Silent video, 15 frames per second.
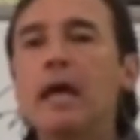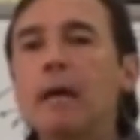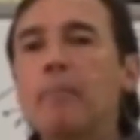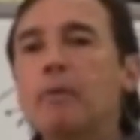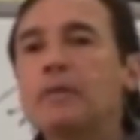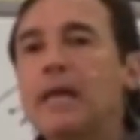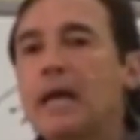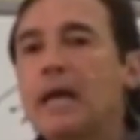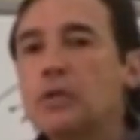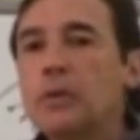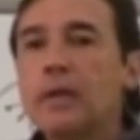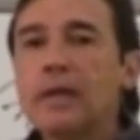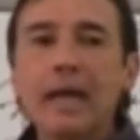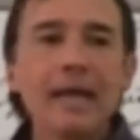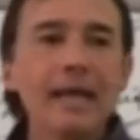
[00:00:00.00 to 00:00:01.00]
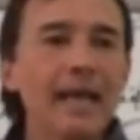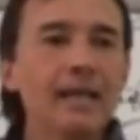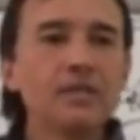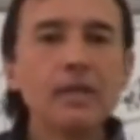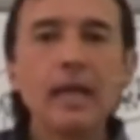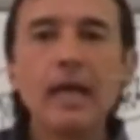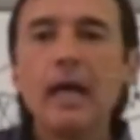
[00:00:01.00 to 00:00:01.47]
It protects you
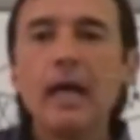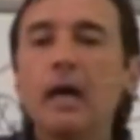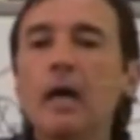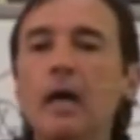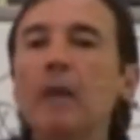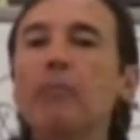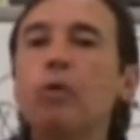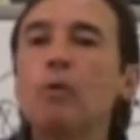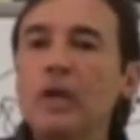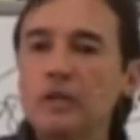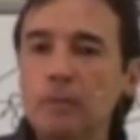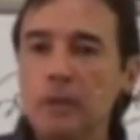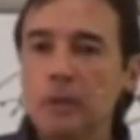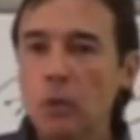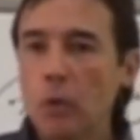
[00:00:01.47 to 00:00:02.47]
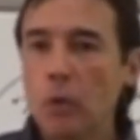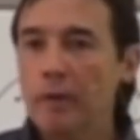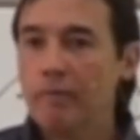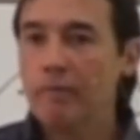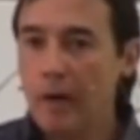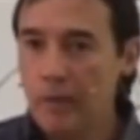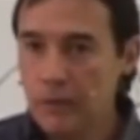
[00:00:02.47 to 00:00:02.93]
against upper
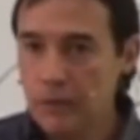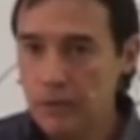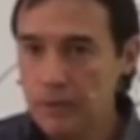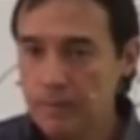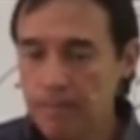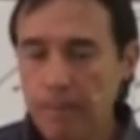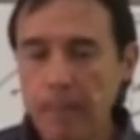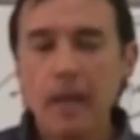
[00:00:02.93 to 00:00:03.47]
respiratory viruses.